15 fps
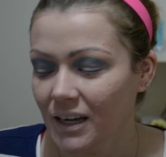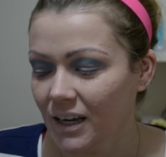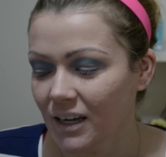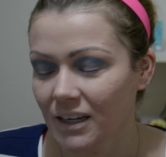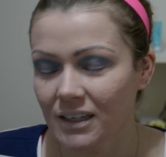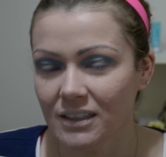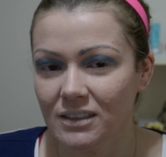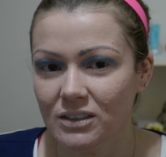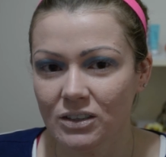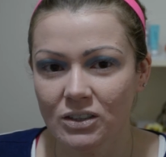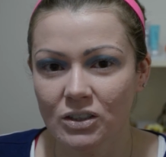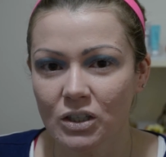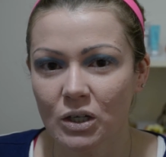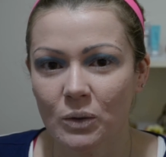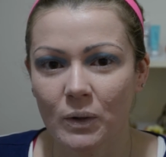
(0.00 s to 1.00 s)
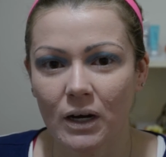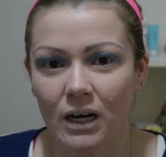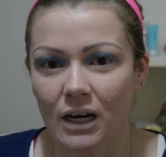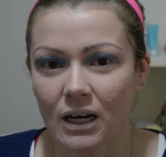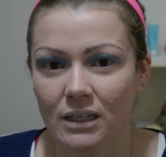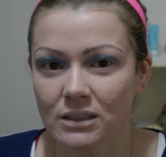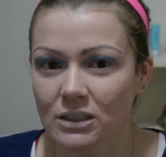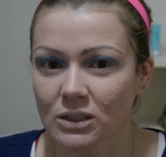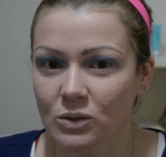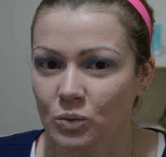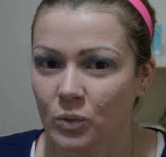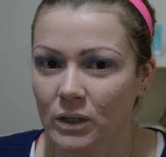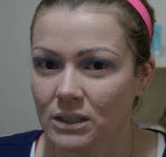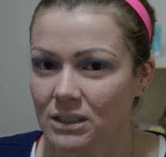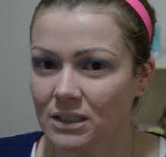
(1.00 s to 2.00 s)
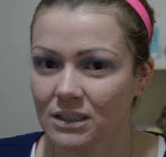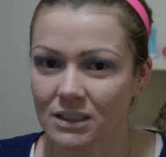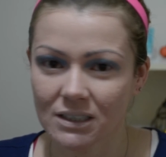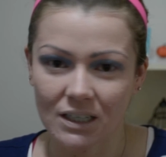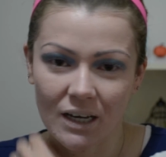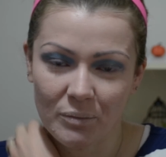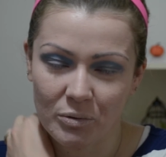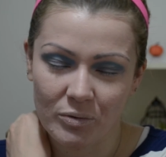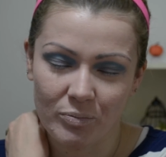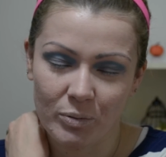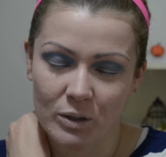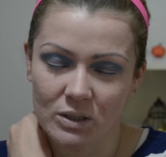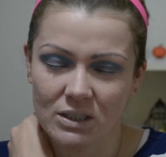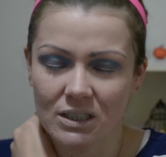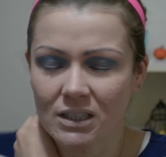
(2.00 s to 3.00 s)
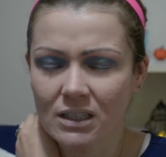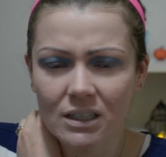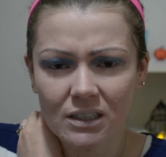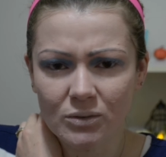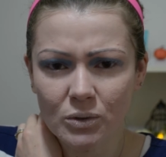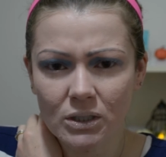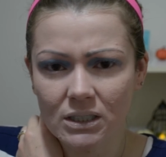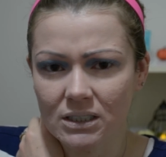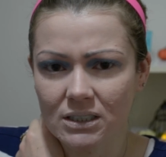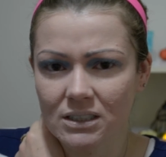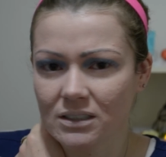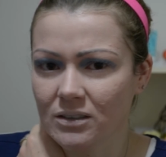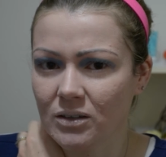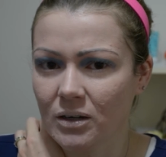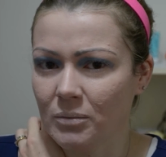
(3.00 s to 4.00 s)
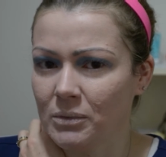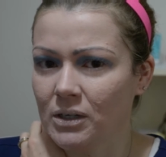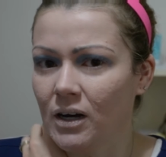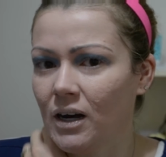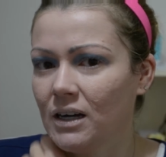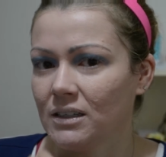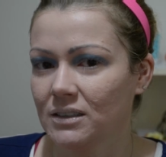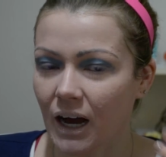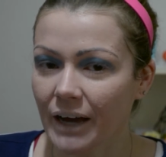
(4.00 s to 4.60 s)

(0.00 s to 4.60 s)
And, you know, I just wasn't the type of person, and I really still am not.